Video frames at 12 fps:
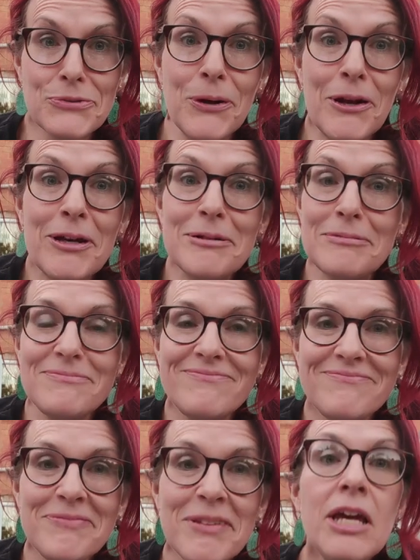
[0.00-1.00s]
swallow,
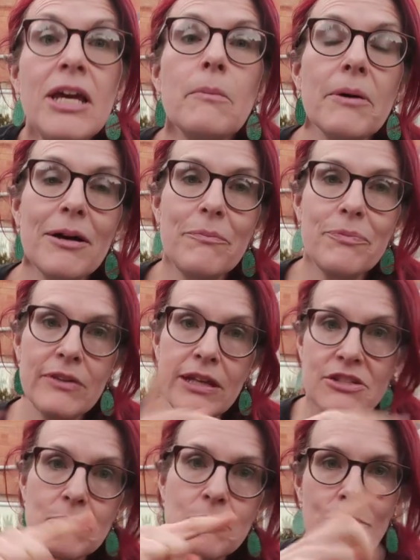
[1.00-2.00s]
but
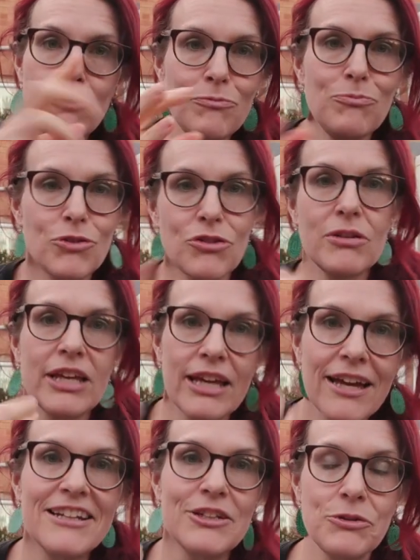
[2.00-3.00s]
they're smooth, so they
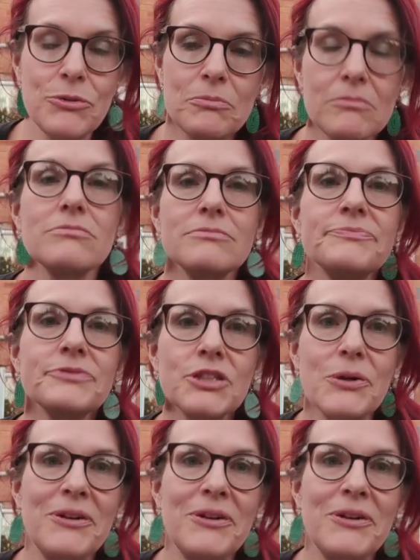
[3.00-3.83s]
kind of do go,